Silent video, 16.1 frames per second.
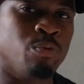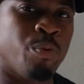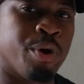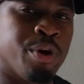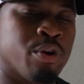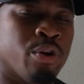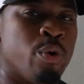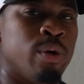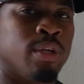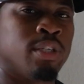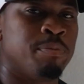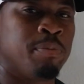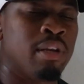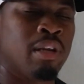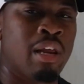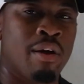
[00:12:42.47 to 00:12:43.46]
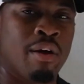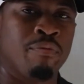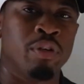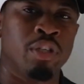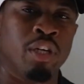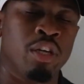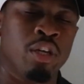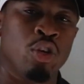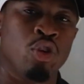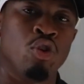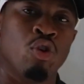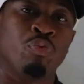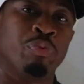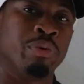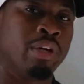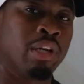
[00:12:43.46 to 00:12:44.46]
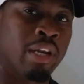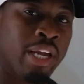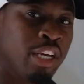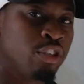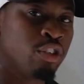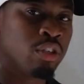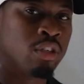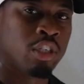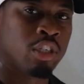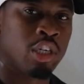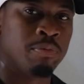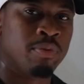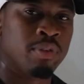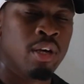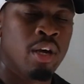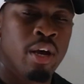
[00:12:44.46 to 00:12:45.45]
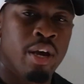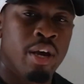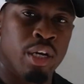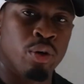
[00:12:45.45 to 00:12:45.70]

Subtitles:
is where you're going to be leveraging your relationships